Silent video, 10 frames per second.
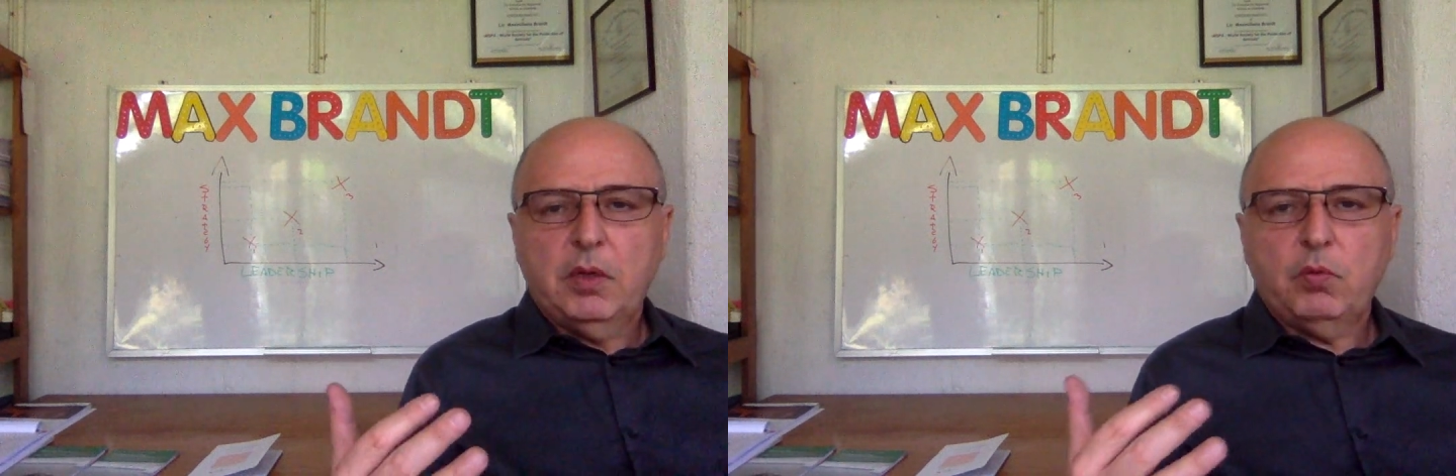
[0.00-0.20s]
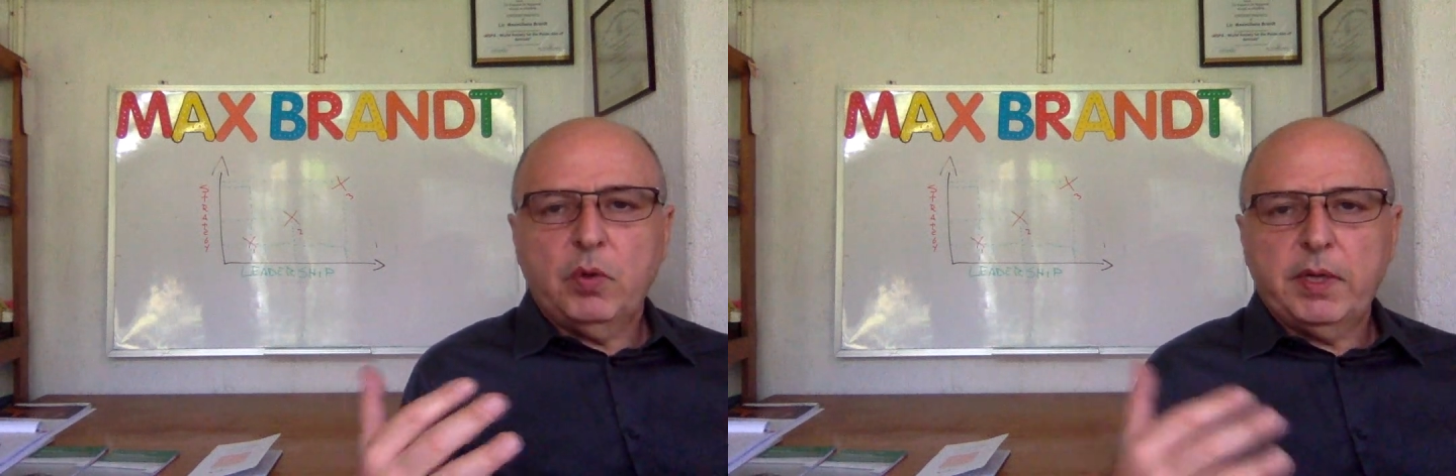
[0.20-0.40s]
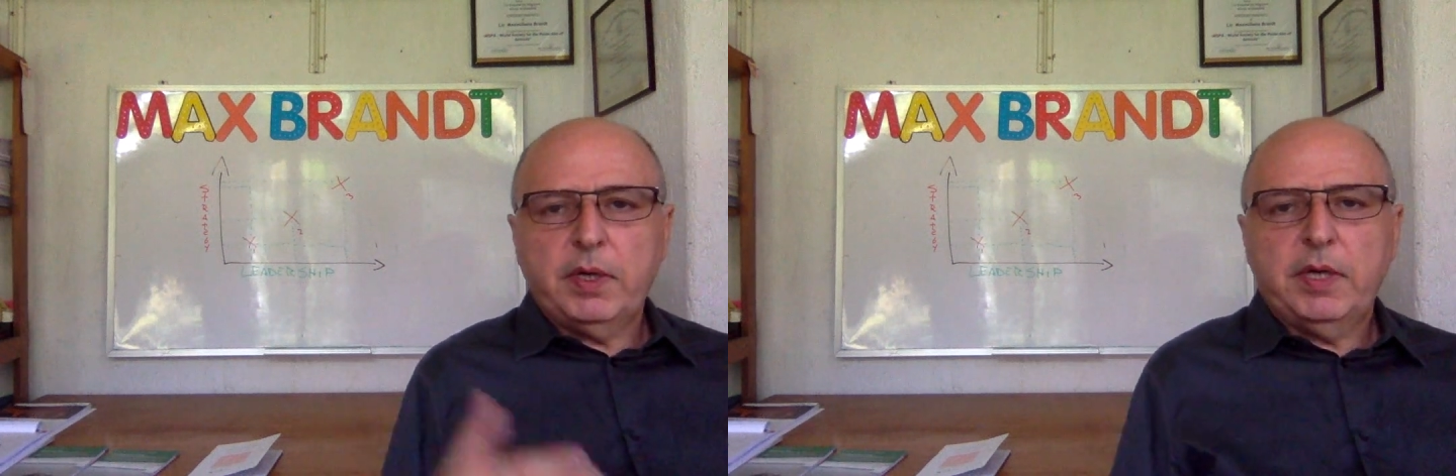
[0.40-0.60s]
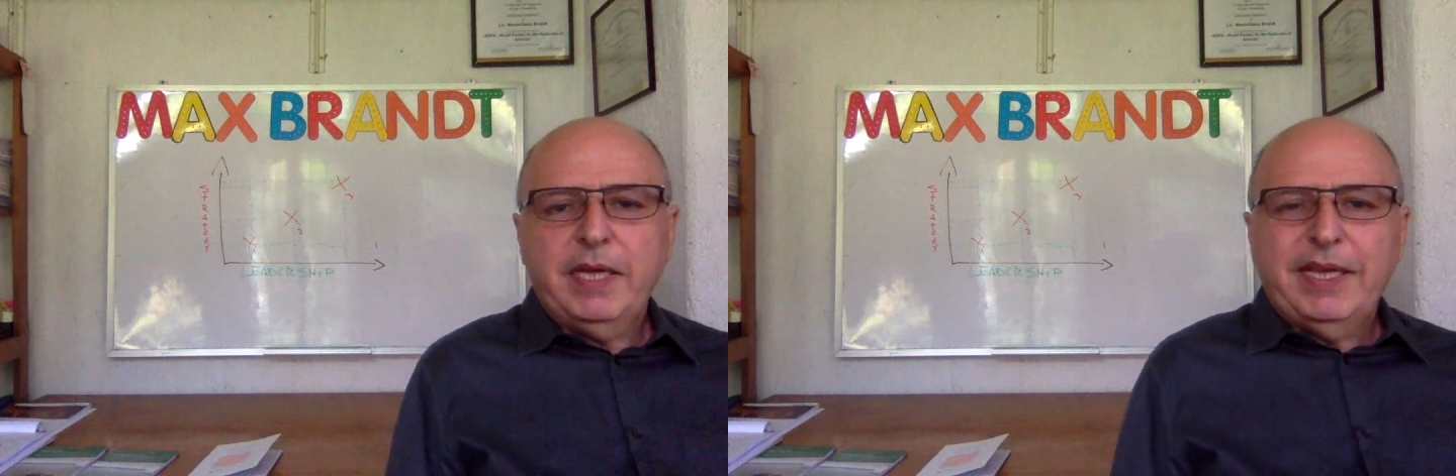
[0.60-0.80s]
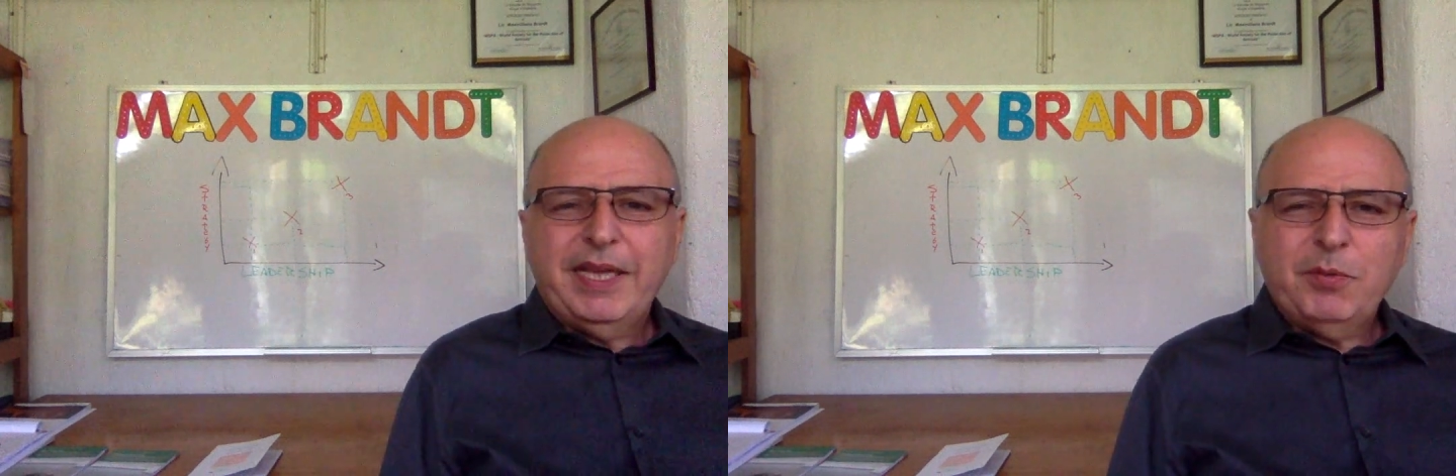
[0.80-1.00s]
where
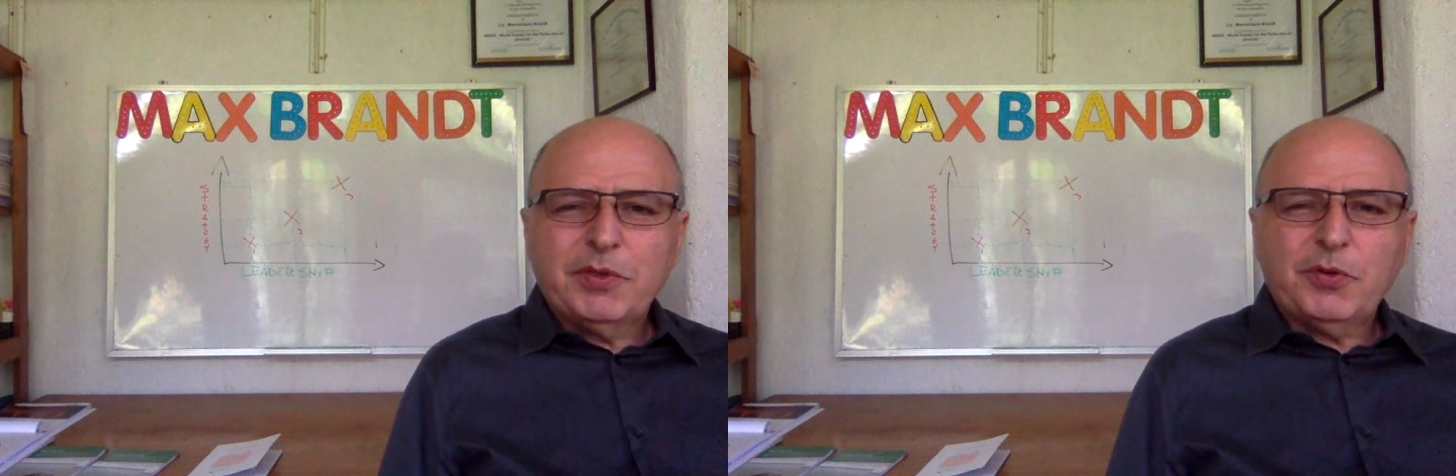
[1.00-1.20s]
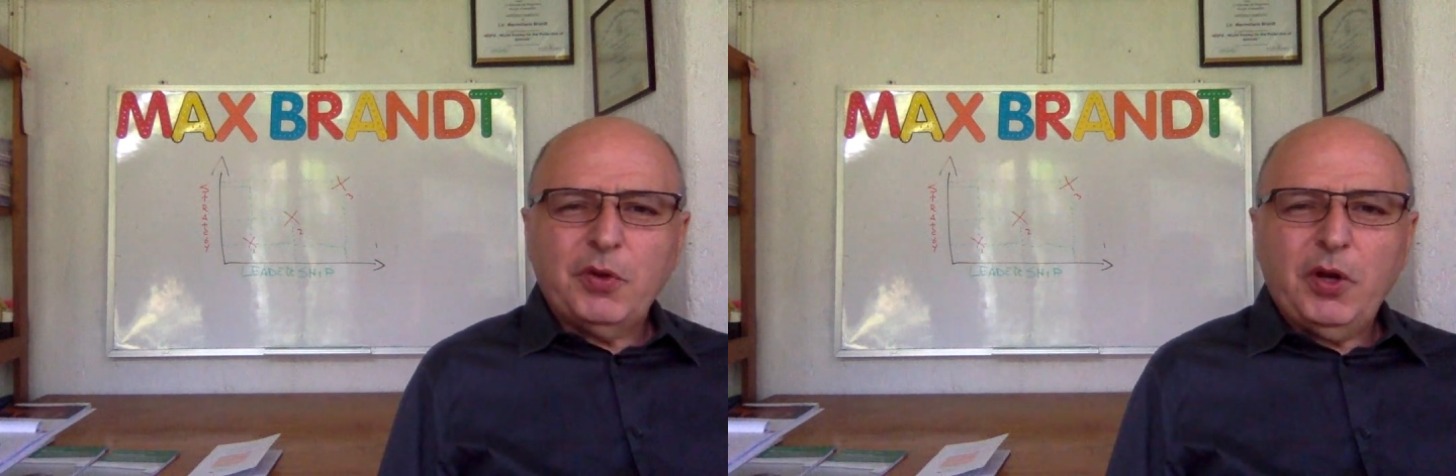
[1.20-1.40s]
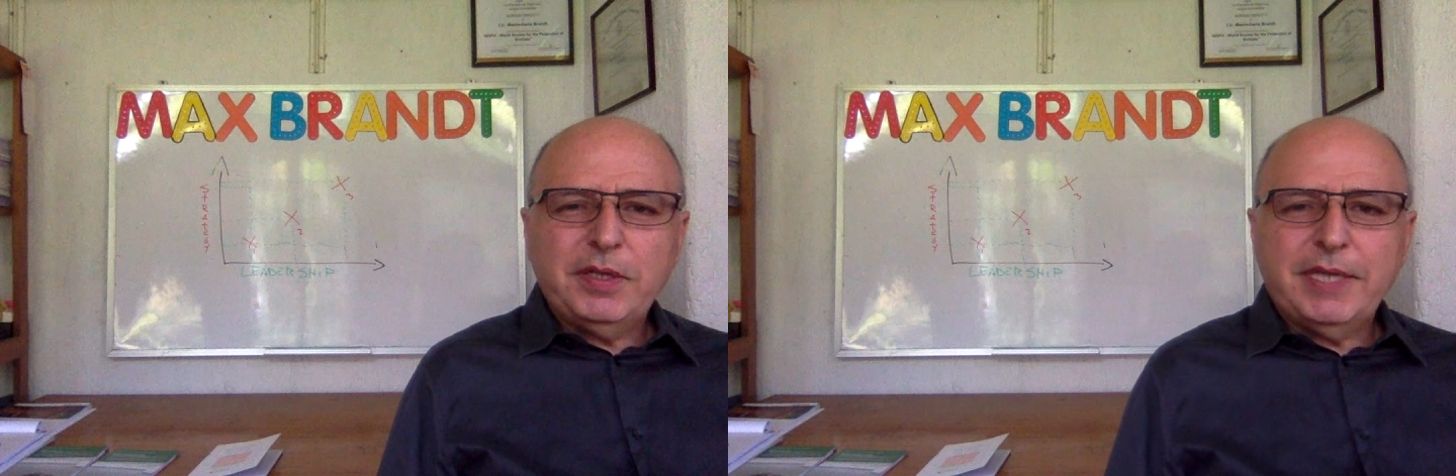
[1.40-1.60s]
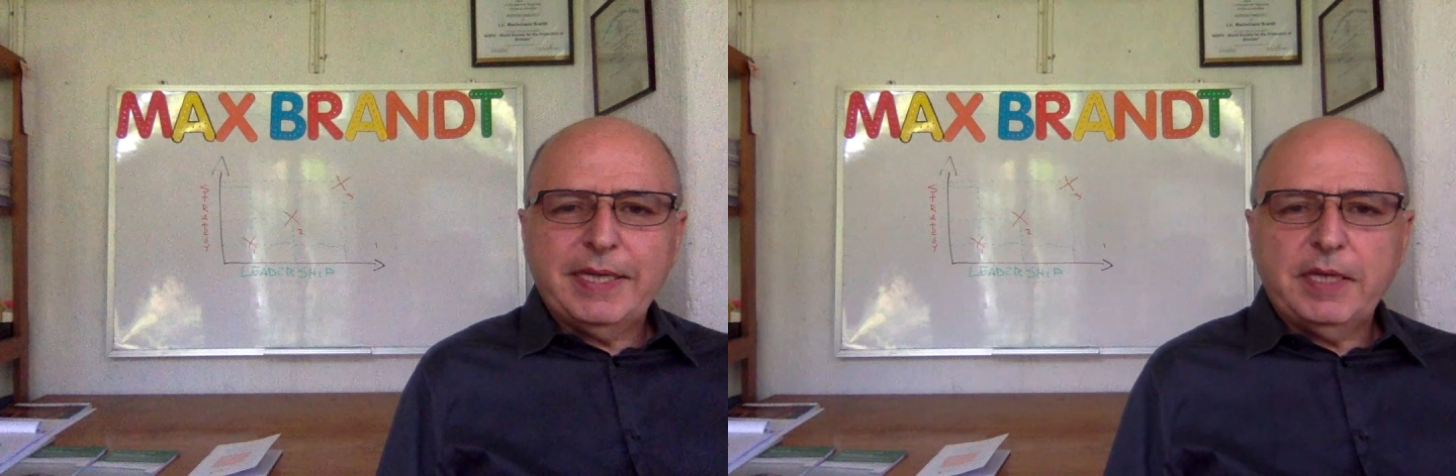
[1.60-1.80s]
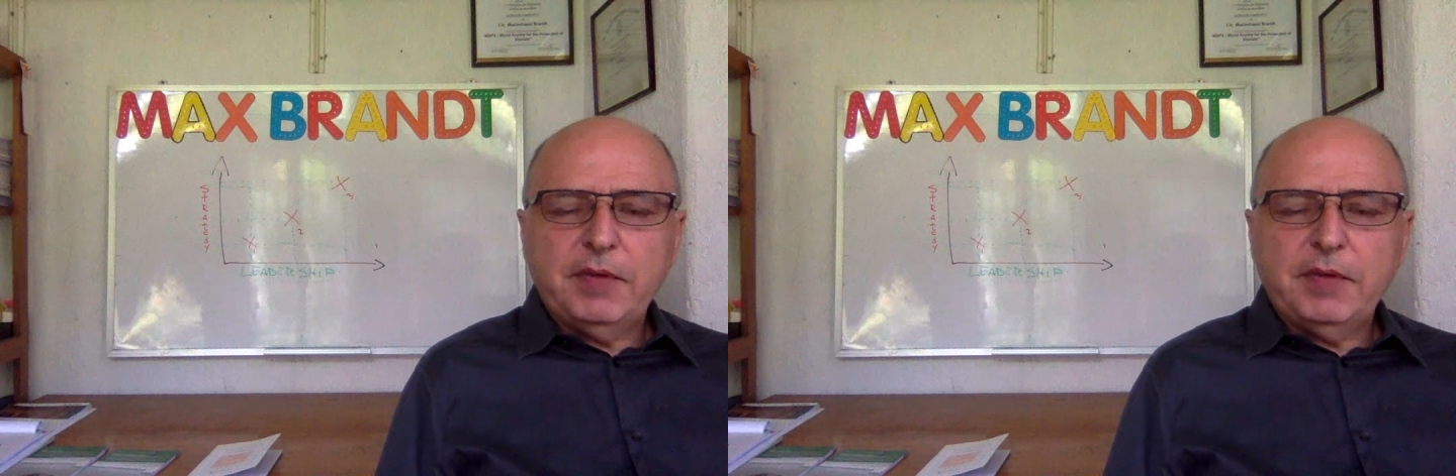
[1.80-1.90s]
it was thought that